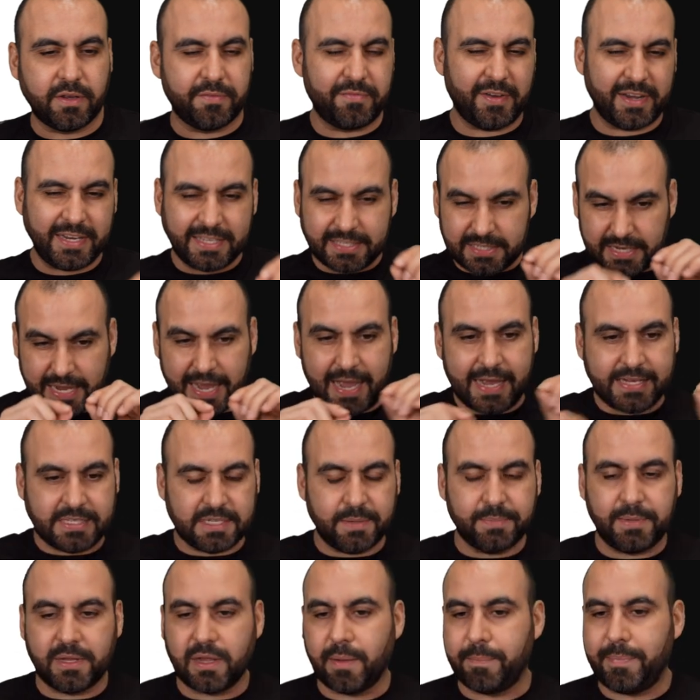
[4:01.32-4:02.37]
if I need to hide
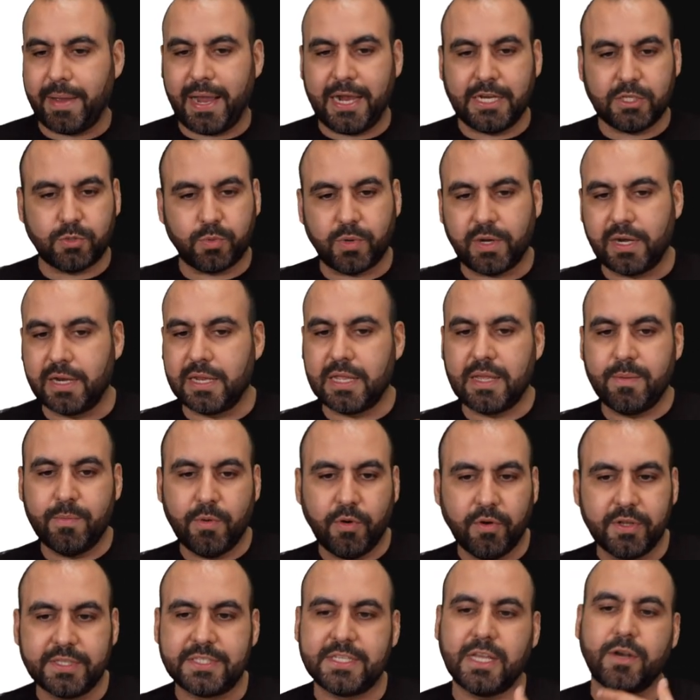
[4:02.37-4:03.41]
something, a password, an
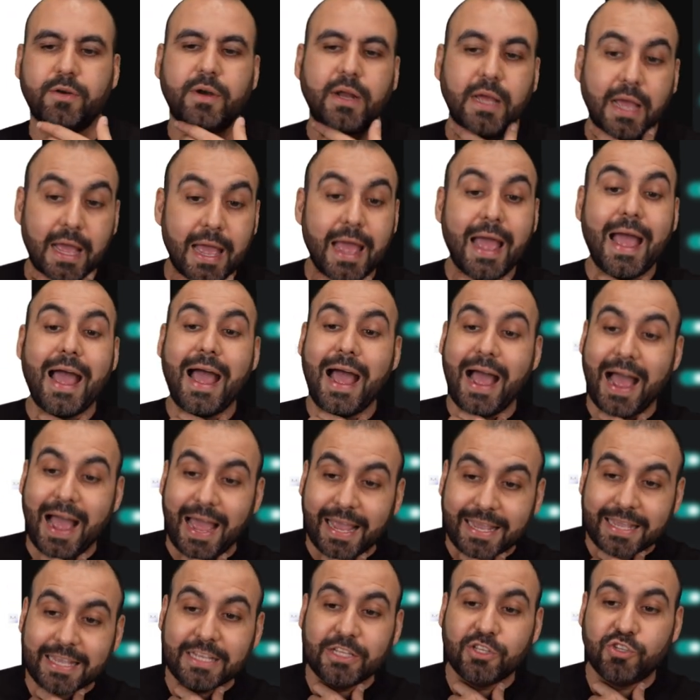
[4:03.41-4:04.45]
email, etc.,
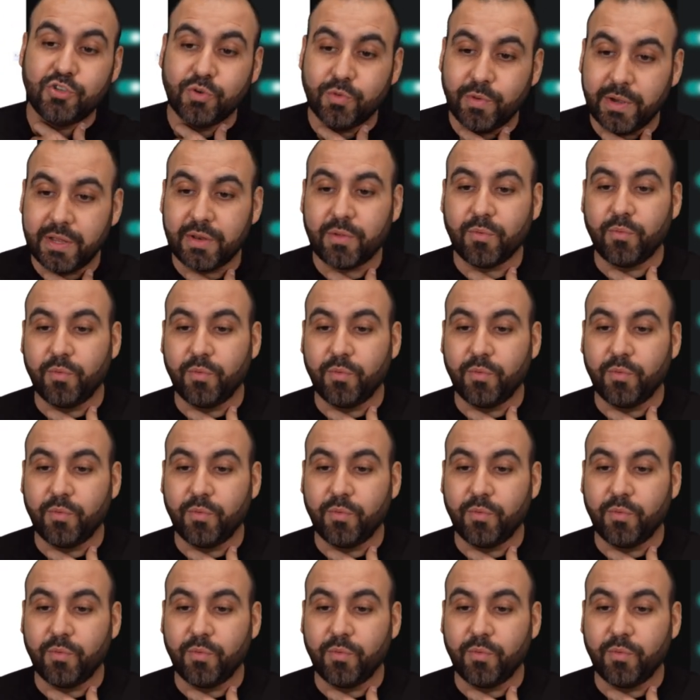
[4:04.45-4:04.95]
I can do it